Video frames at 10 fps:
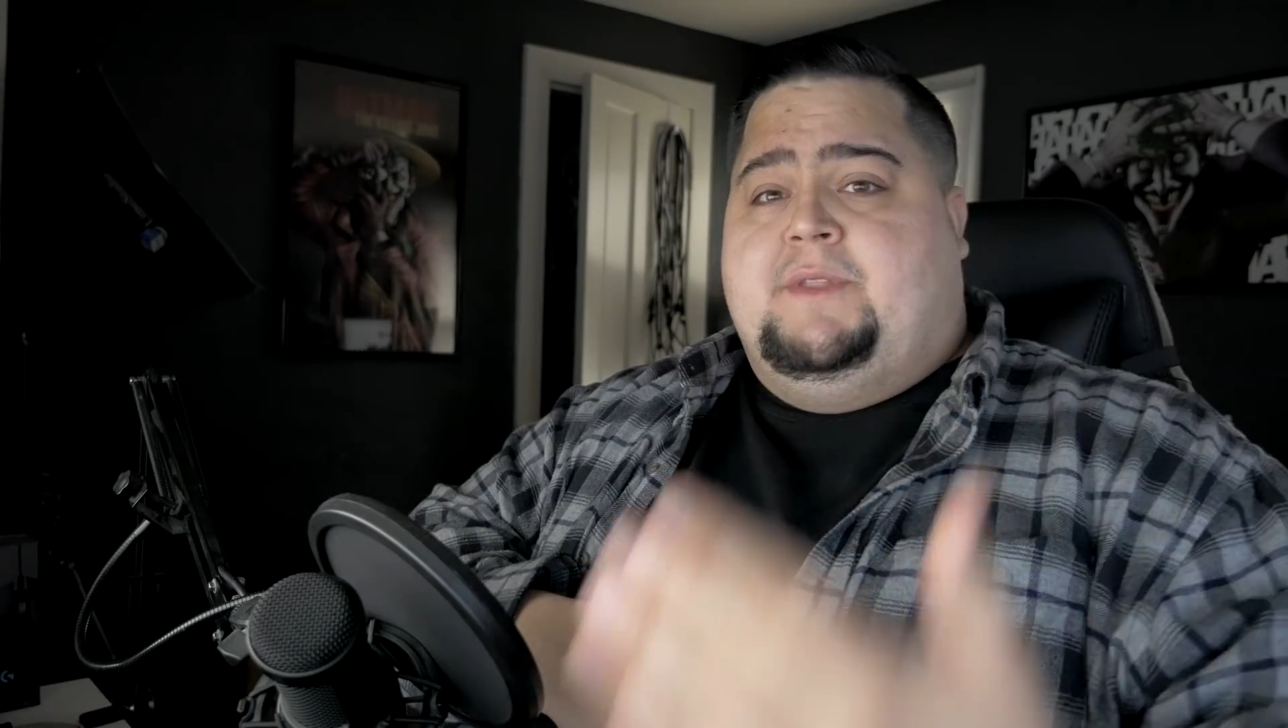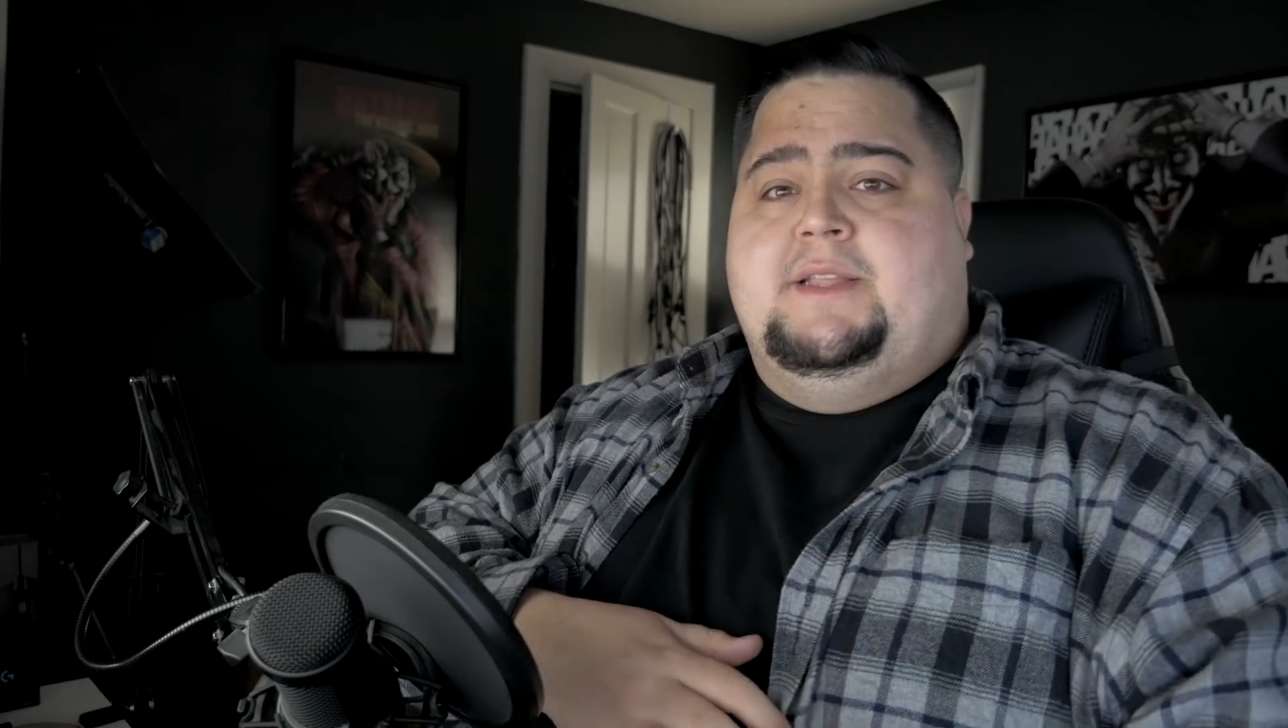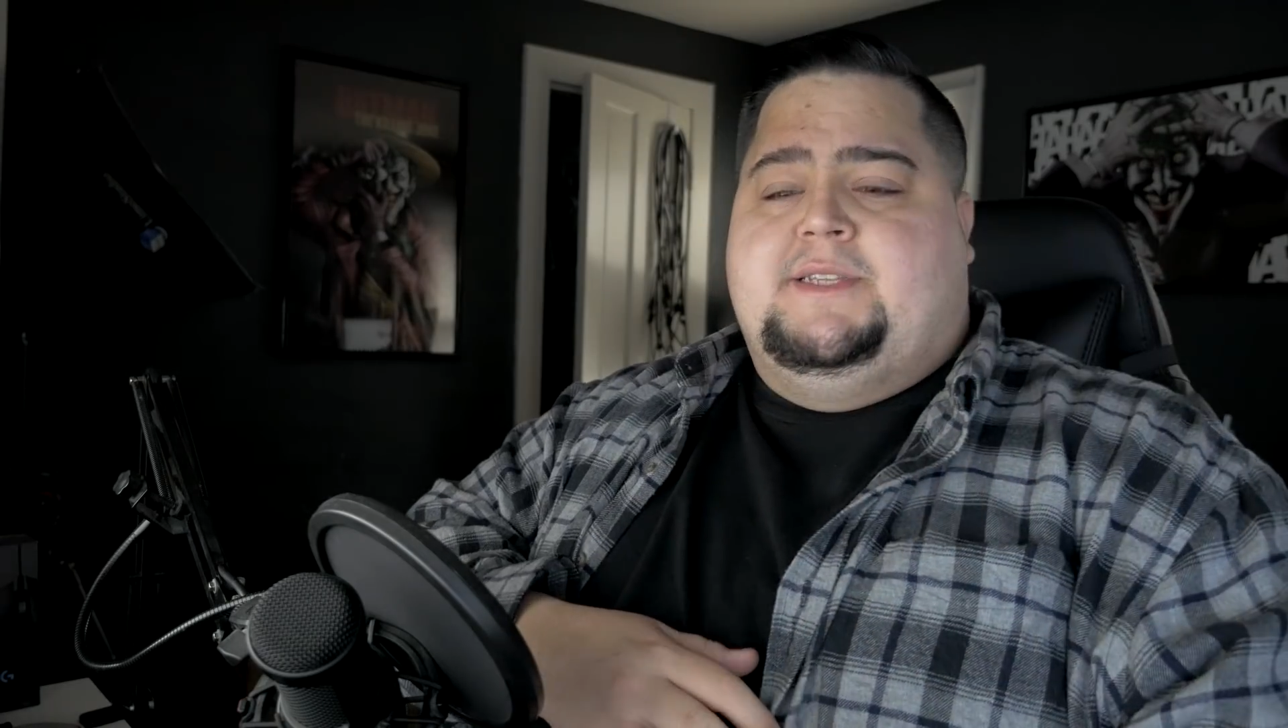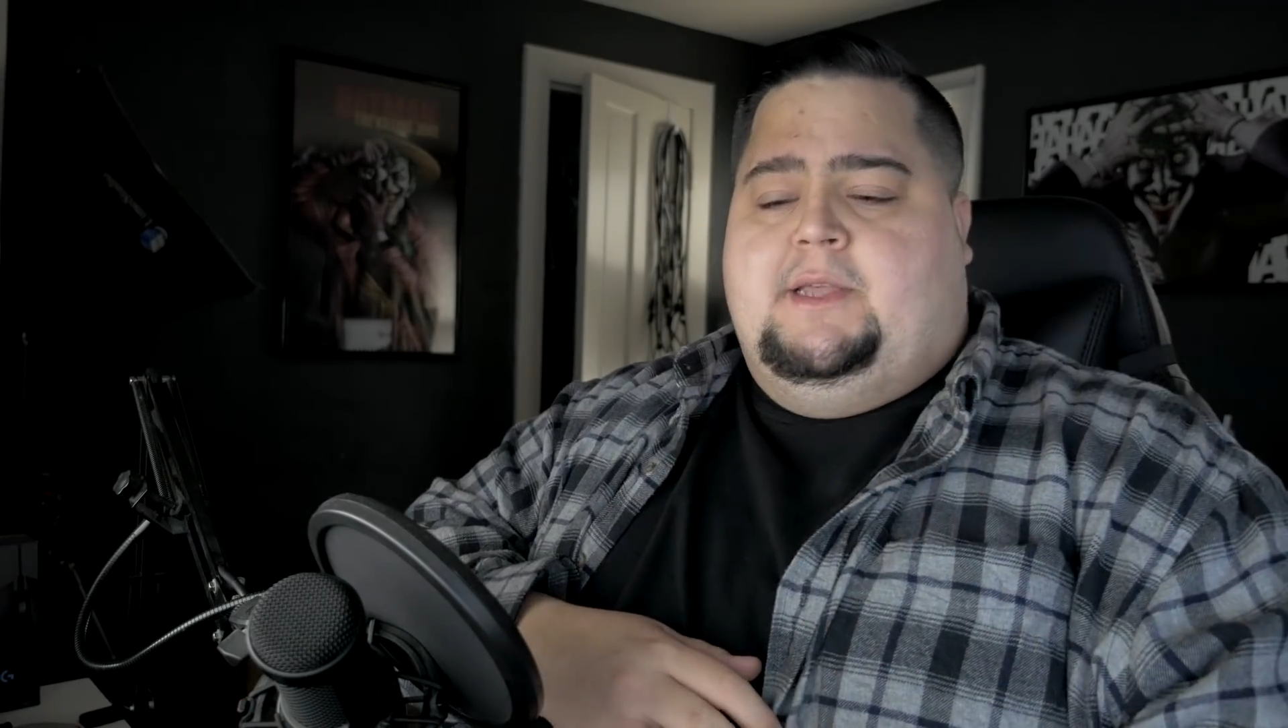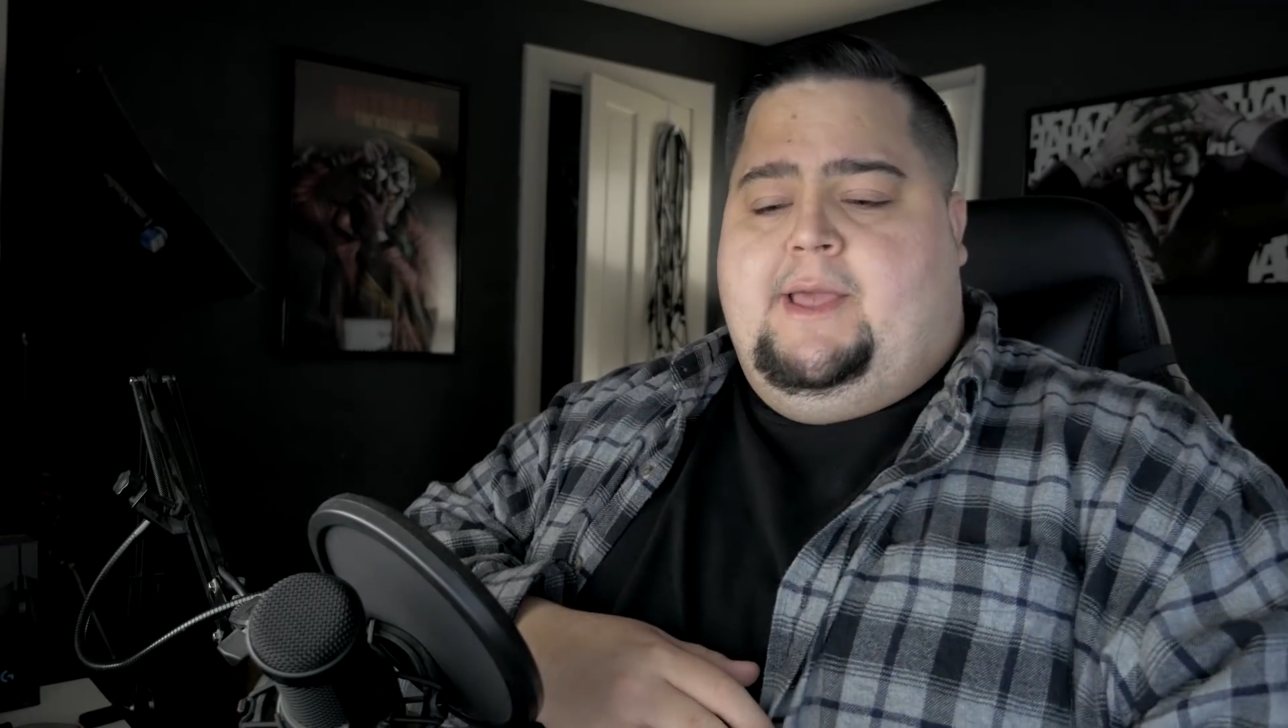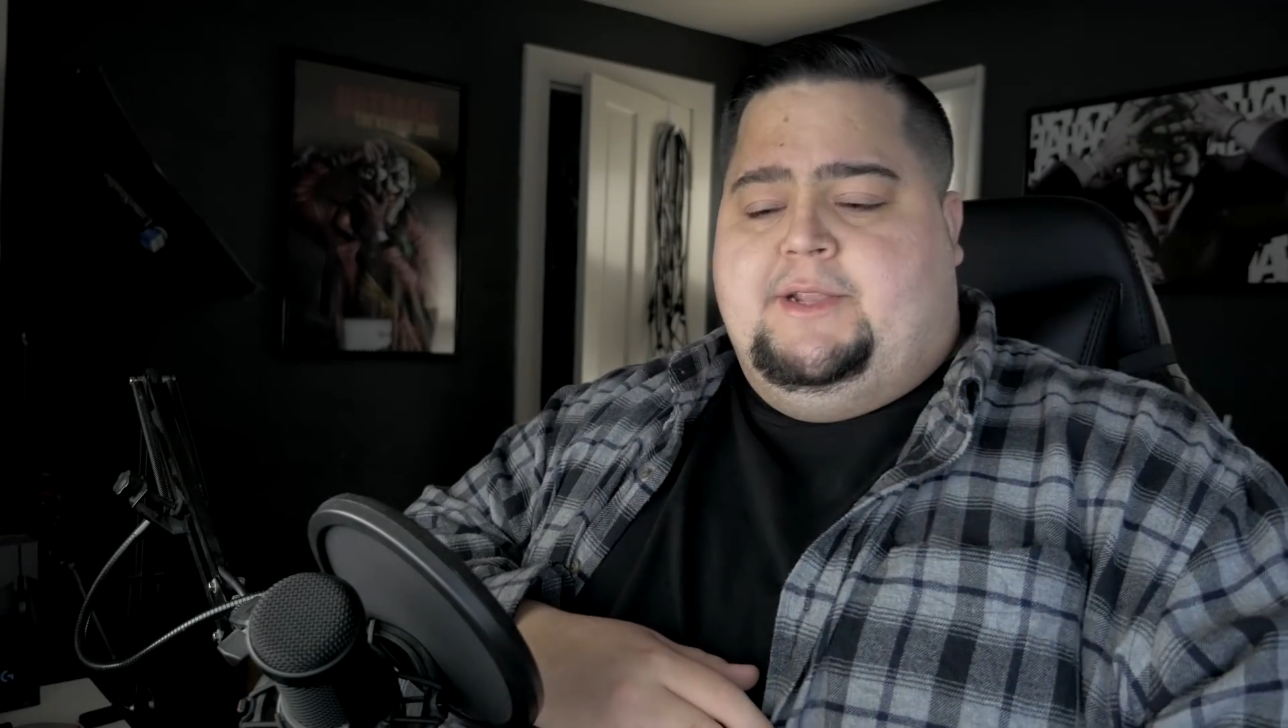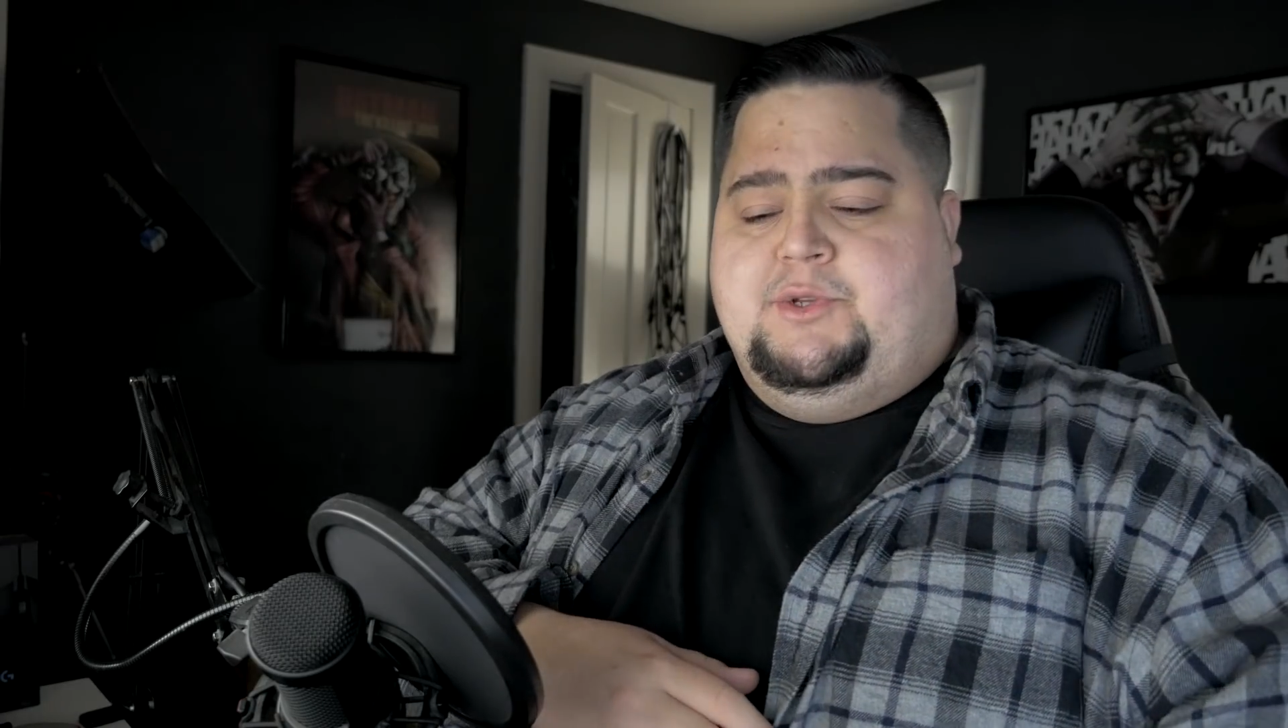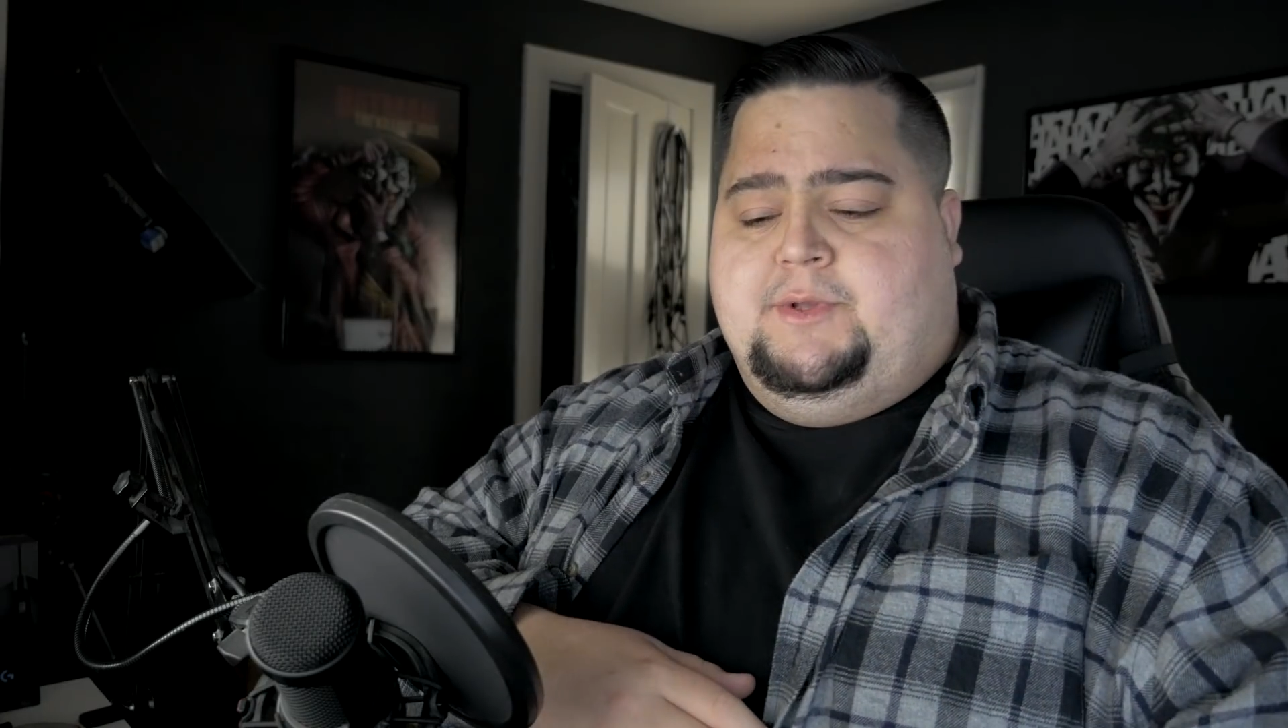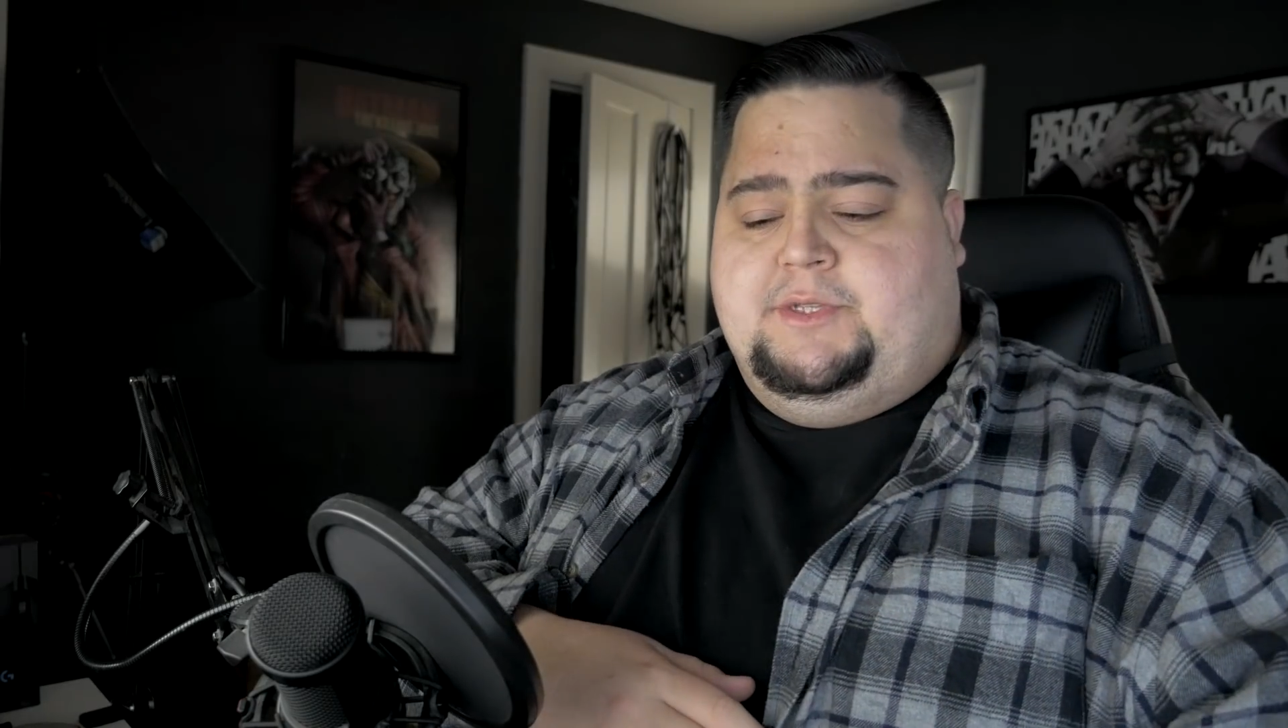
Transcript: Intel enter